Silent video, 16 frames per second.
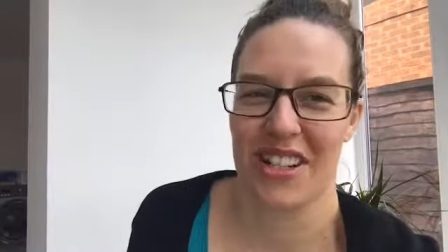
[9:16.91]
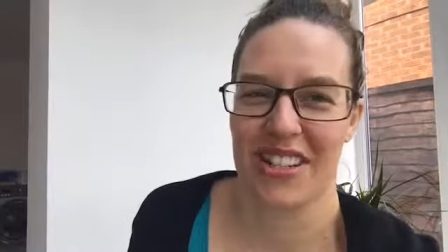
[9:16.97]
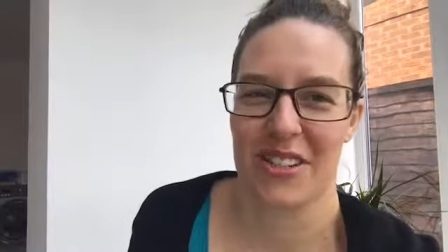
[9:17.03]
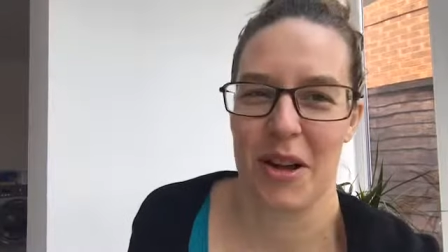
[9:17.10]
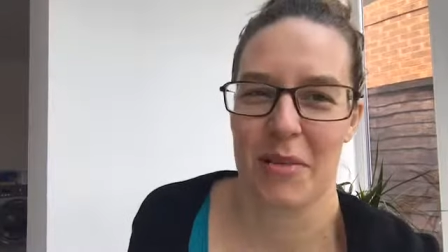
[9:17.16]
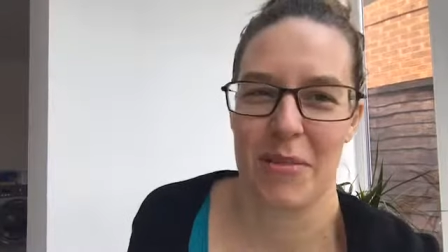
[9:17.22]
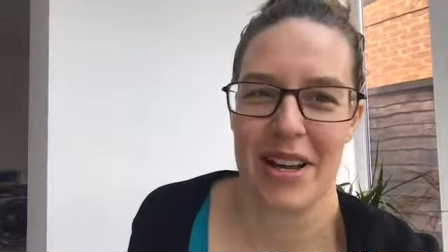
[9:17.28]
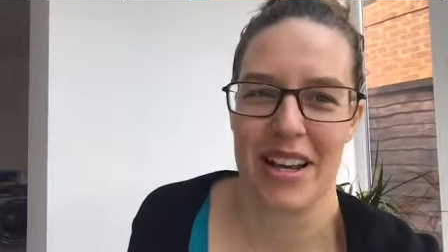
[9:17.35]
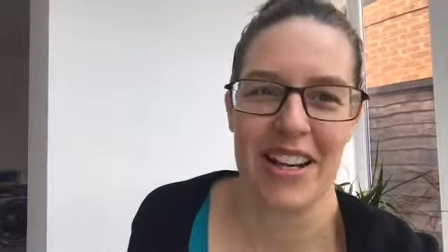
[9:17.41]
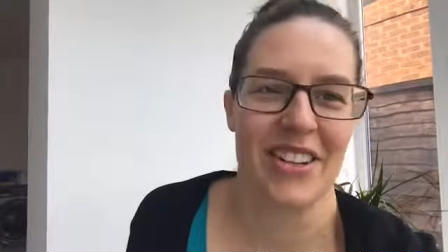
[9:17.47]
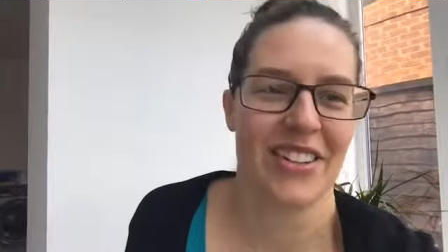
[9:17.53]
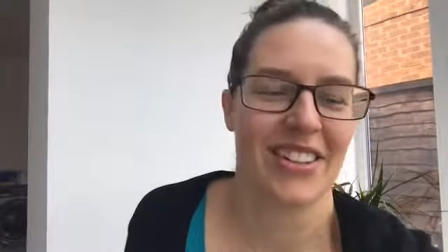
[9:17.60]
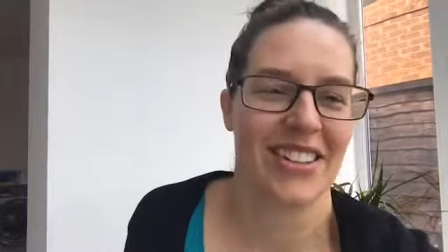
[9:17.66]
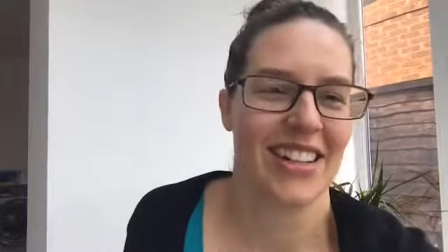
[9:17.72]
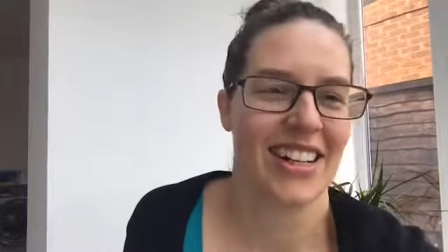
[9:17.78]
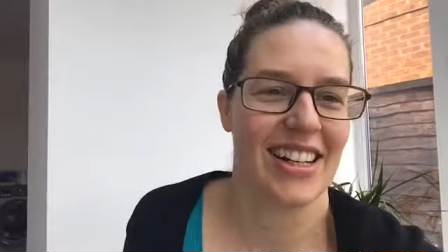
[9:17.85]
so I better
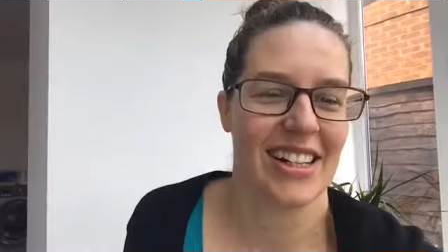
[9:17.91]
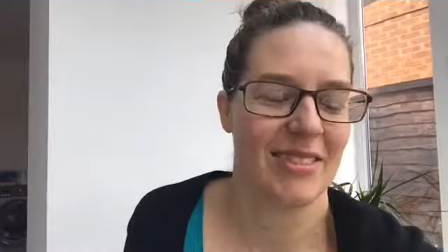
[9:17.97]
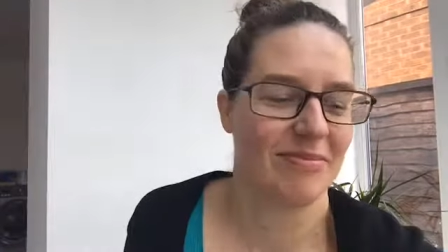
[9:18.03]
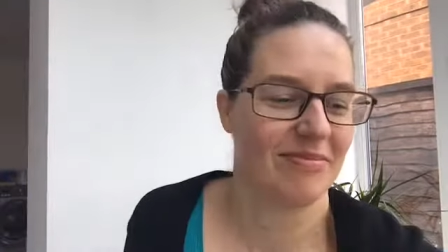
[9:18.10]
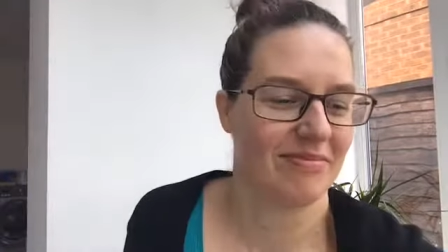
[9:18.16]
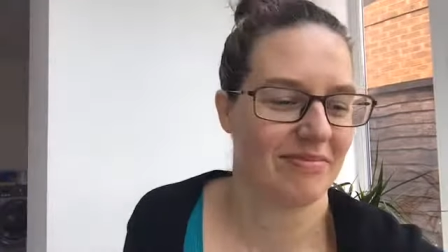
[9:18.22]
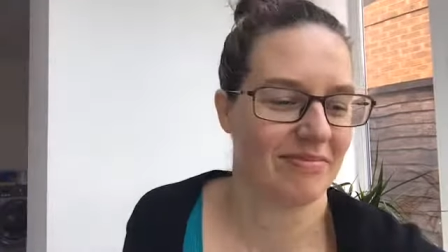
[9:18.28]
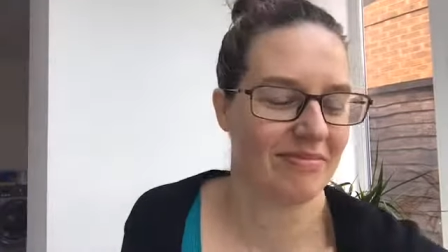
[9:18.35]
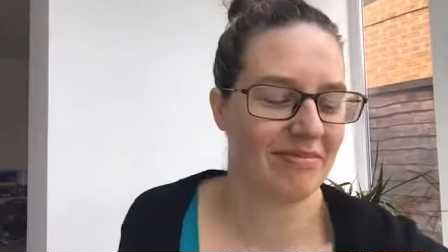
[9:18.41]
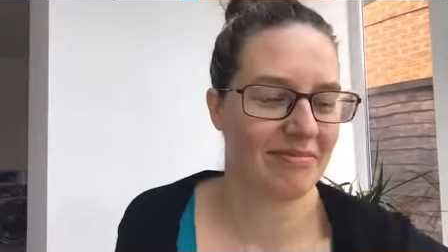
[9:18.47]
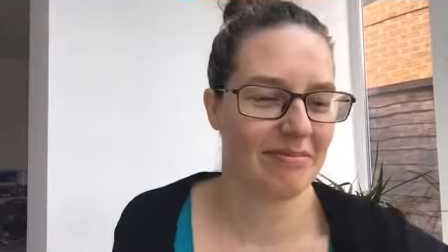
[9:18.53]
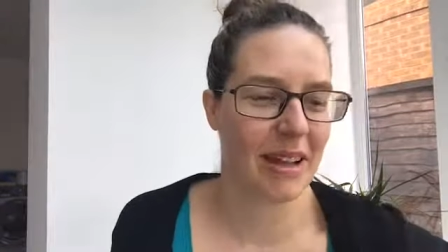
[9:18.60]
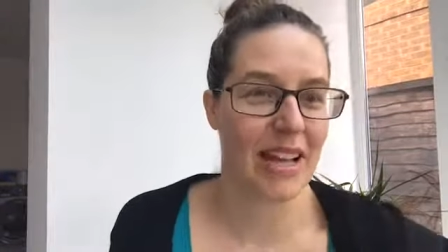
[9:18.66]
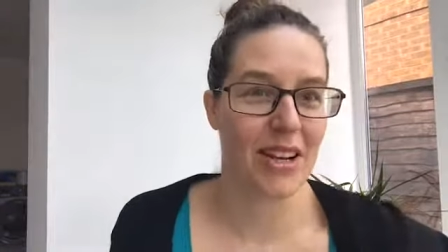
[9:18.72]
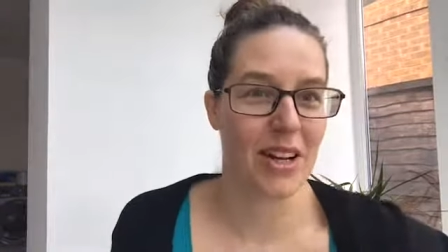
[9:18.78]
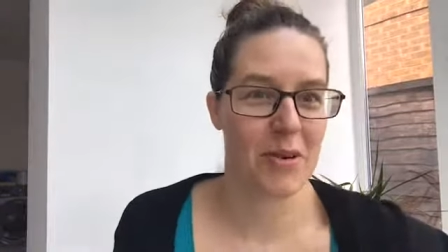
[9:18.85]
not
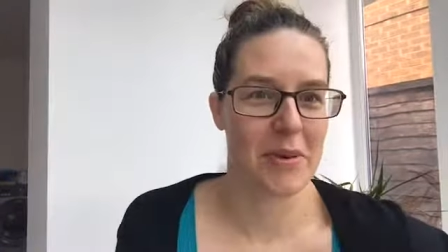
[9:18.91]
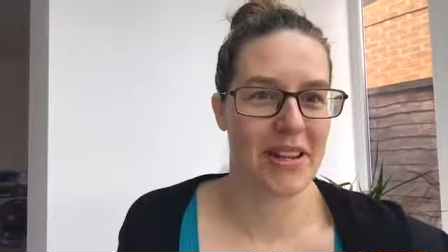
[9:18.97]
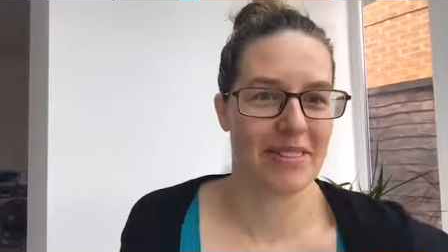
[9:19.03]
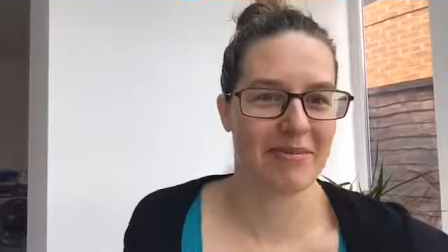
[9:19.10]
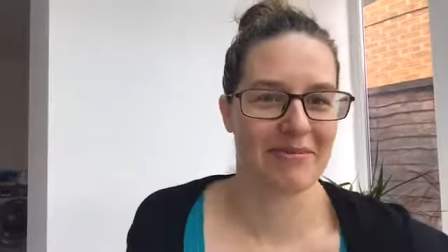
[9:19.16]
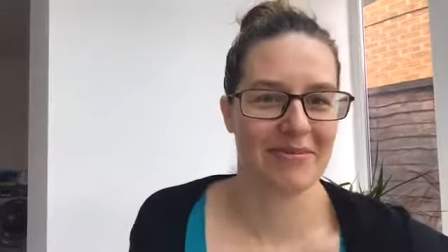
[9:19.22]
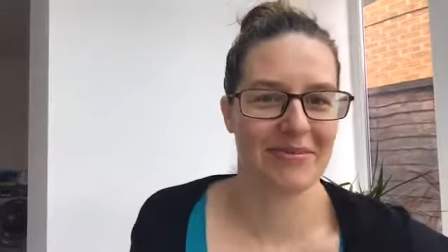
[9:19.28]
make comment.